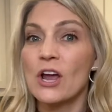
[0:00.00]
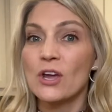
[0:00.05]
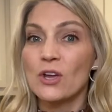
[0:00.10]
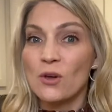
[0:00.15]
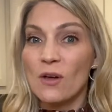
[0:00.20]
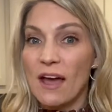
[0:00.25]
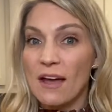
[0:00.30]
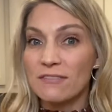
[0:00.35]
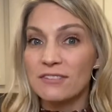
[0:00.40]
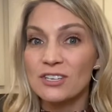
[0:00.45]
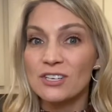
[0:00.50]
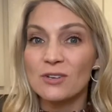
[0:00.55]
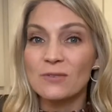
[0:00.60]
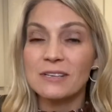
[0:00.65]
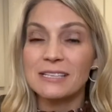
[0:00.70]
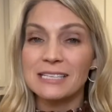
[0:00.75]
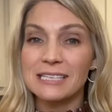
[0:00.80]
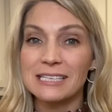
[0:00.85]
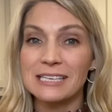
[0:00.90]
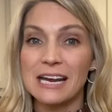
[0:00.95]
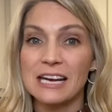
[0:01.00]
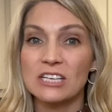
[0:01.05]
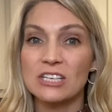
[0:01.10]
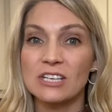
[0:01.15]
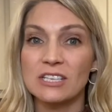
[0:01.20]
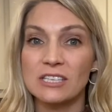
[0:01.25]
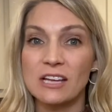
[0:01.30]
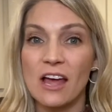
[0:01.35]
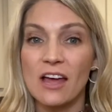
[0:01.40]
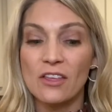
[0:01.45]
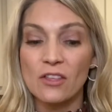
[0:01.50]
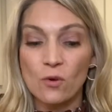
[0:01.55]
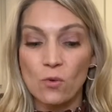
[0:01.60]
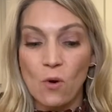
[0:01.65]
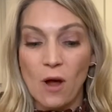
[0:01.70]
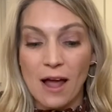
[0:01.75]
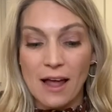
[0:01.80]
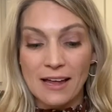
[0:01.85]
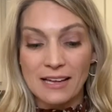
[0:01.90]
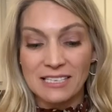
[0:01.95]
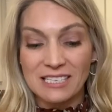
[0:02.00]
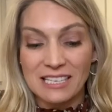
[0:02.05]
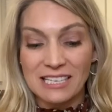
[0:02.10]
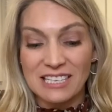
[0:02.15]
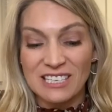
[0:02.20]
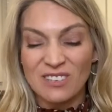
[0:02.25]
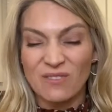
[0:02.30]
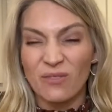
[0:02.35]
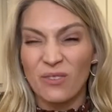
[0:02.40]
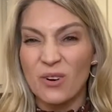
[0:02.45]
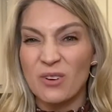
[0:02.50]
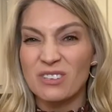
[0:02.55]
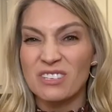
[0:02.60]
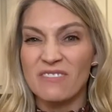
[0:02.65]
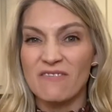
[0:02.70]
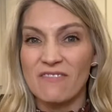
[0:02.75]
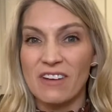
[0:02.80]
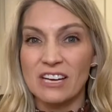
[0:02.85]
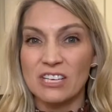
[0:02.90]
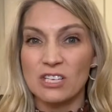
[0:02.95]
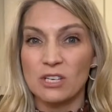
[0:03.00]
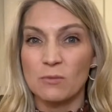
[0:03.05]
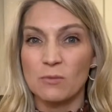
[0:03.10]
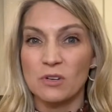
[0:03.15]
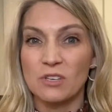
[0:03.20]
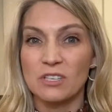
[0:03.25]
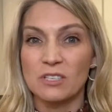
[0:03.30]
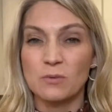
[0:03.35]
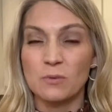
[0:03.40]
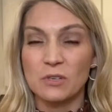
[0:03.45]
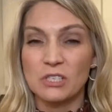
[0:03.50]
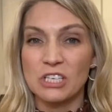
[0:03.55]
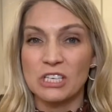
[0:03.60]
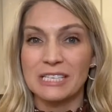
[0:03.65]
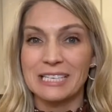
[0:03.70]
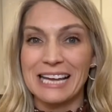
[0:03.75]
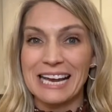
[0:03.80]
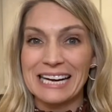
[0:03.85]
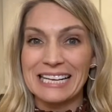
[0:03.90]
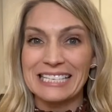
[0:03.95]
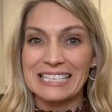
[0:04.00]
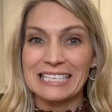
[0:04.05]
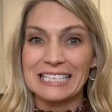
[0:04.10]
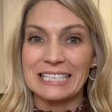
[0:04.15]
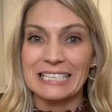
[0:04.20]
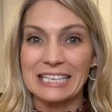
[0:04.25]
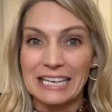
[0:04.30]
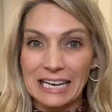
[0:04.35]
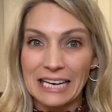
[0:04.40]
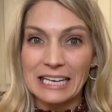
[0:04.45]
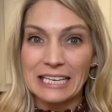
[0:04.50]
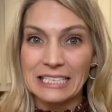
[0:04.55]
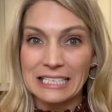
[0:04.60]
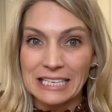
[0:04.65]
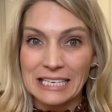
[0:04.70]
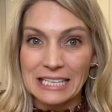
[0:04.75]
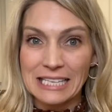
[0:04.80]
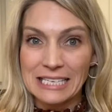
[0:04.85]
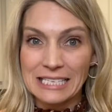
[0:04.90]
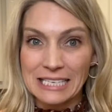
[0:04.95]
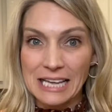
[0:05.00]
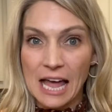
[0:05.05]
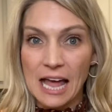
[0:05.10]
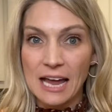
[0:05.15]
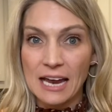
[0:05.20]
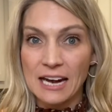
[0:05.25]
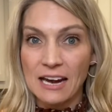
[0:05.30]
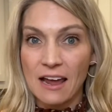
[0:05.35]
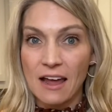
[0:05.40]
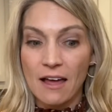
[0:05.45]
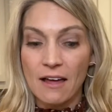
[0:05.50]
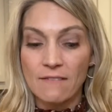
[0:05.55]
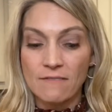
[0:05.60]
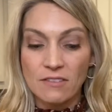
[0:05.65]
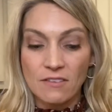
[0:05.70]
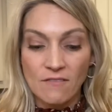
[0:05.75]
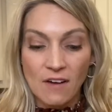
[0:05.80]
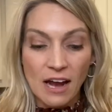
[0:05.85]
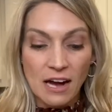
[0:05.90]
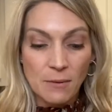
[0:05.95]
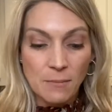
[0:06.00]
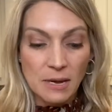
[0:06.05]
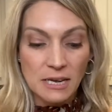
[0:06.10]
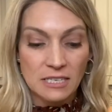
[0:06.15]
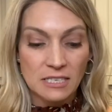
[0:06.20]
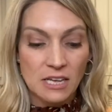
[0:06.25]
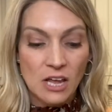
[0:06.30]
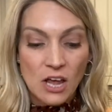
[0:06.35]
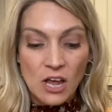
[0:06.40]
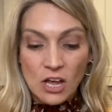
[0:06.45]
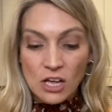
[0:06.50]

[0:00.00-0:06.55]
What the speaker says: You have to do it in stages, otherwise these frozen vegetables will just kind of stick to the side of the Vitamix.